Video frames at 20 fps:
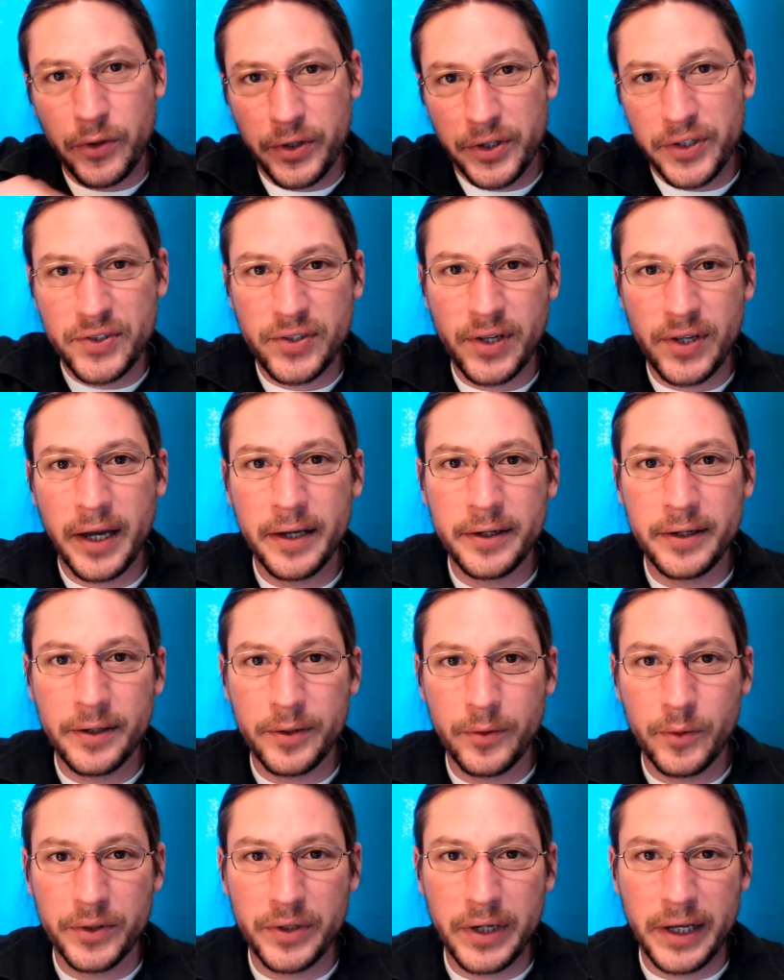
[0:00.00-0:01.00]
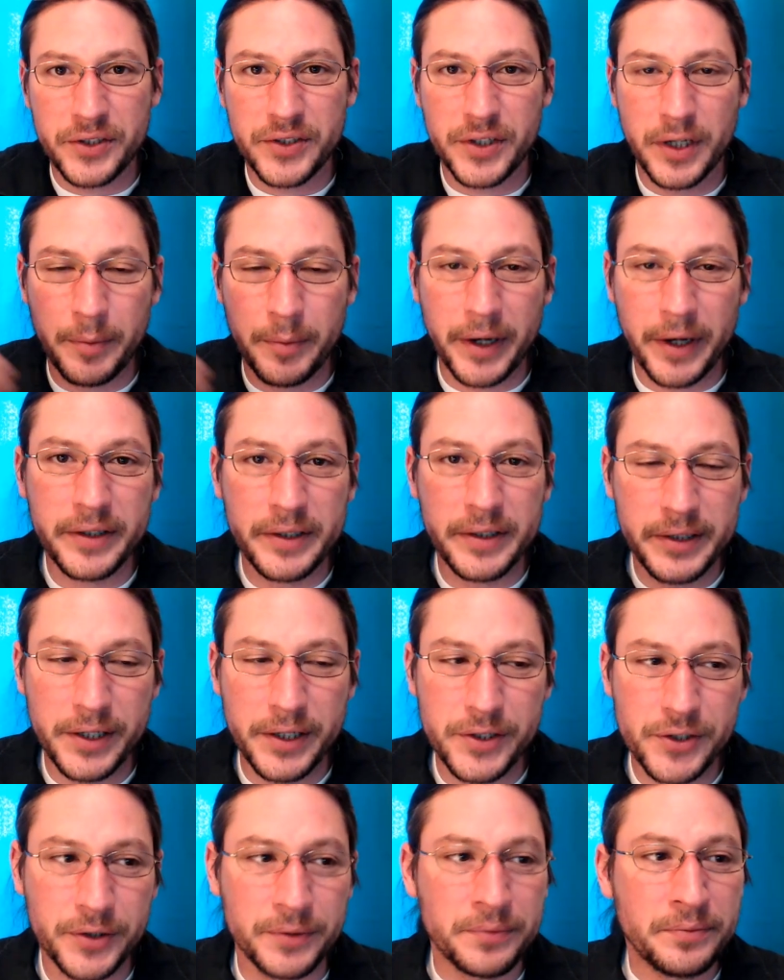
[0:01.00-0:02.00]
side and it wouldn't actually come out of the
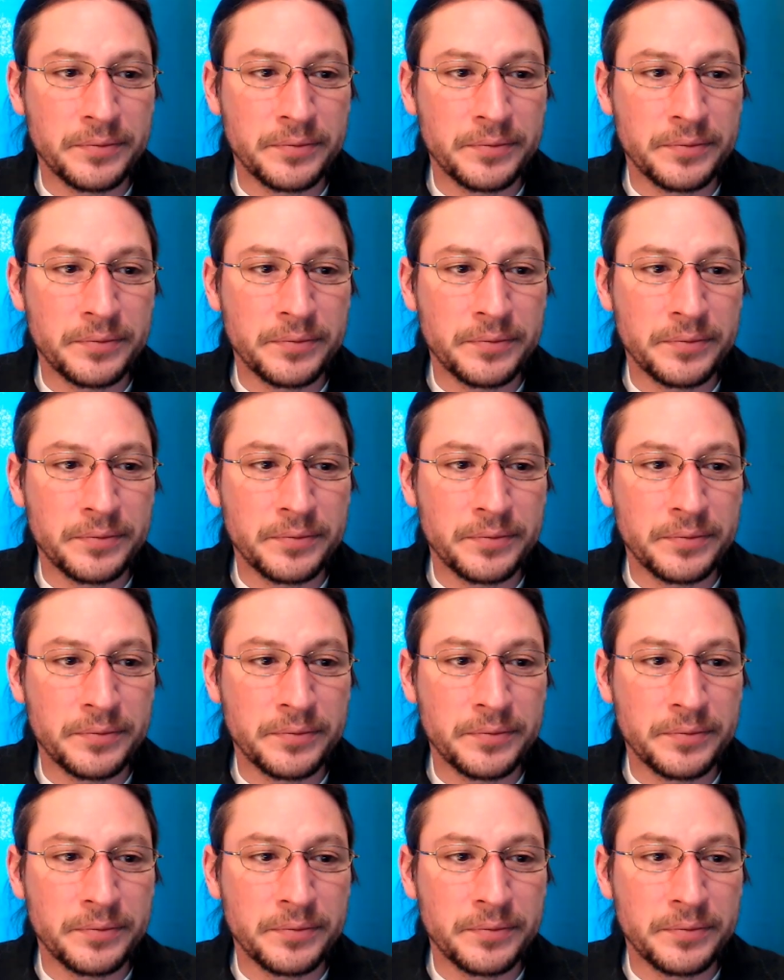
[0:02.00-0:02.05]
dish.